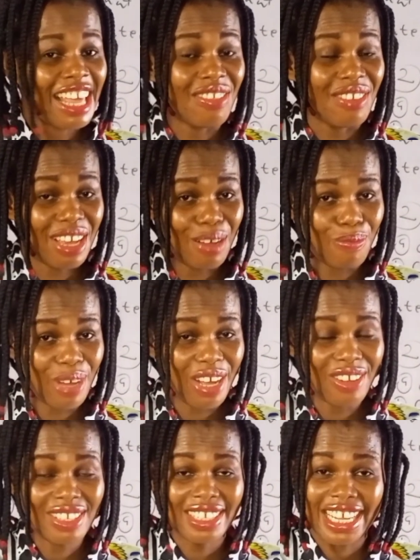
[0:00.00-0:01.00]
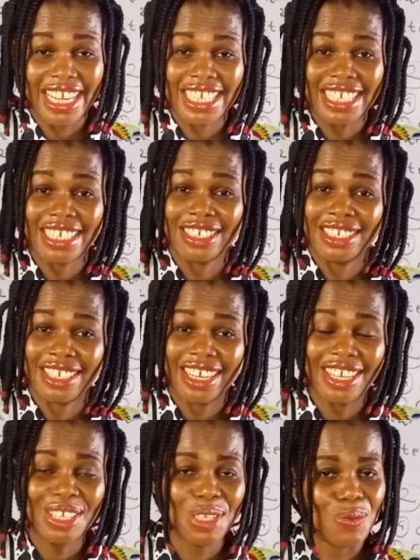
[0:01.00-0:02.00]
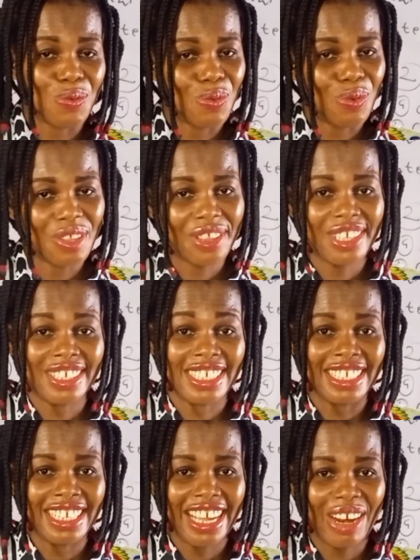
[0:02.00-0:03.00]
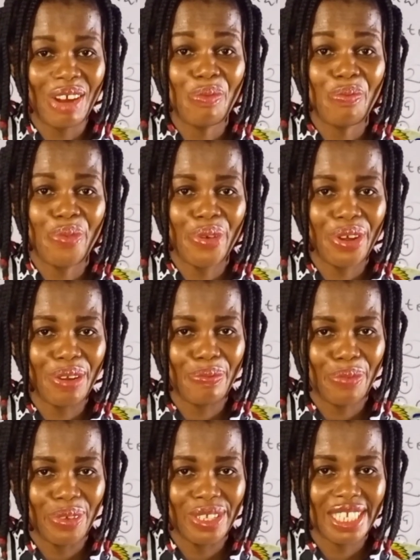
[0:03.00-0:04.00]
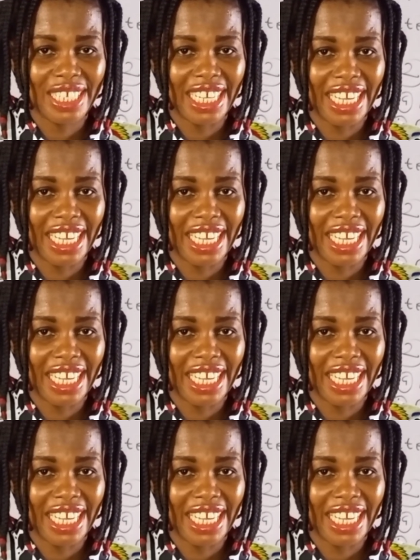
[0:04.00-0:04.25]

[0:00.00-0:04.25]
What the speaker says: The amount is just 1,000 naira for a month.